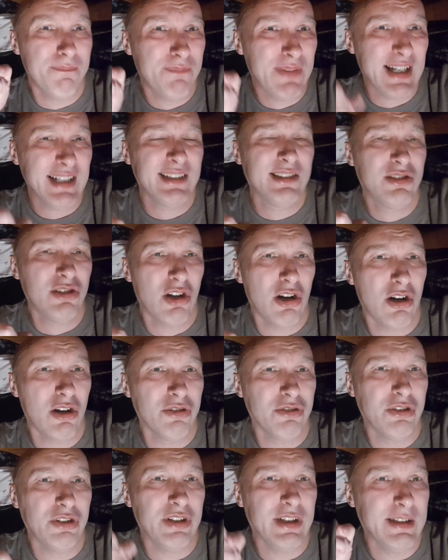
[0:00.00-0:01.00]
Fast
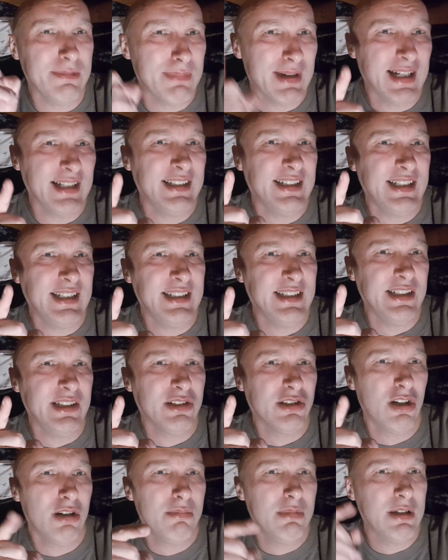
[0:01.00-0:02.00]
Order is my
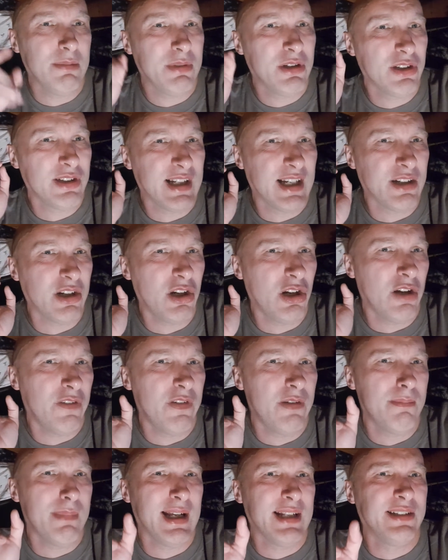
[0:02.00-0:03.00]
DC comic because it had a lot
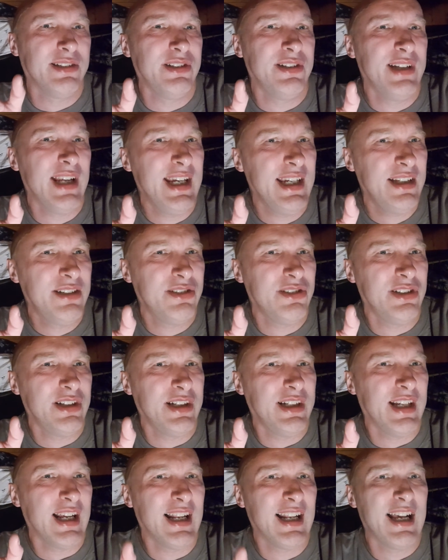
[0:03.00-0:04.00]
of imagination
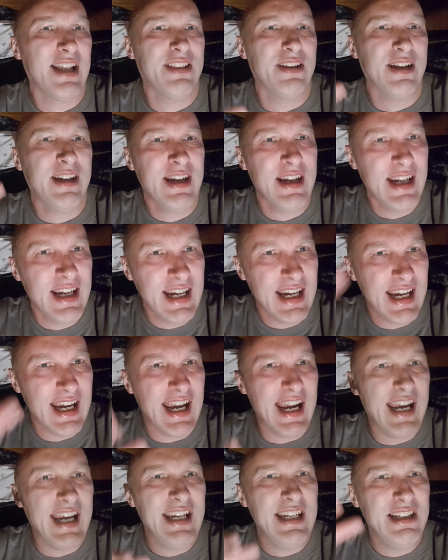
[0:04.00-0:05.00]
in it. I like the
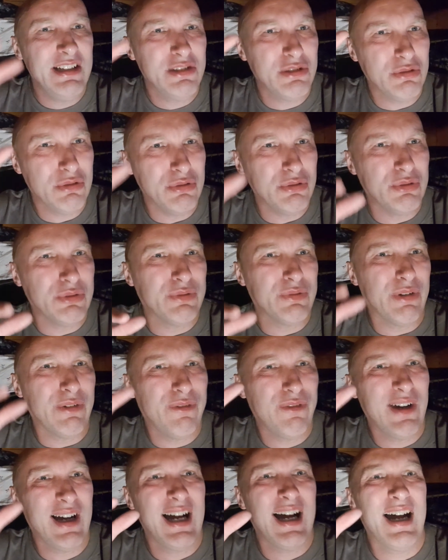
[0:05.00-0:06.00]
angels
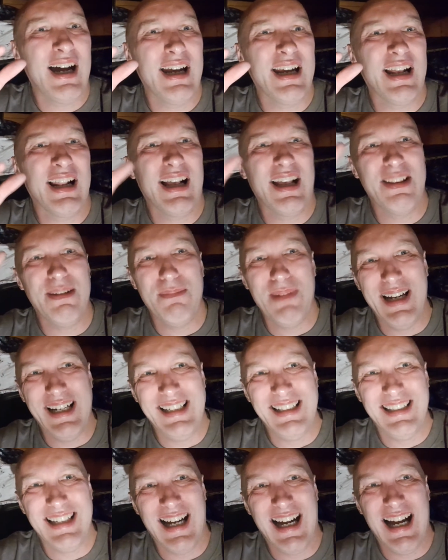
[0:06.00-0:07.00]
what fire, I like the
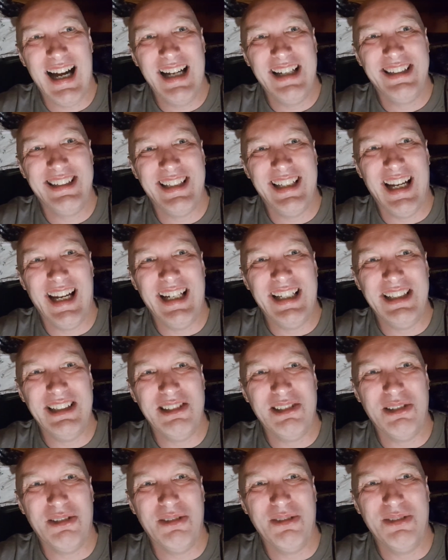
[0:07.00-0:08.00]
main dies the
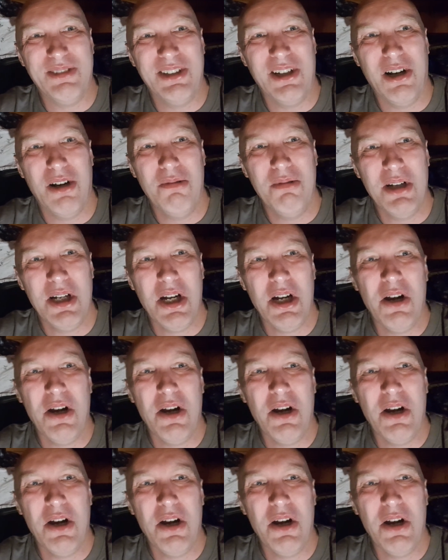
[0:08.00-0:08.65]
angel, you know.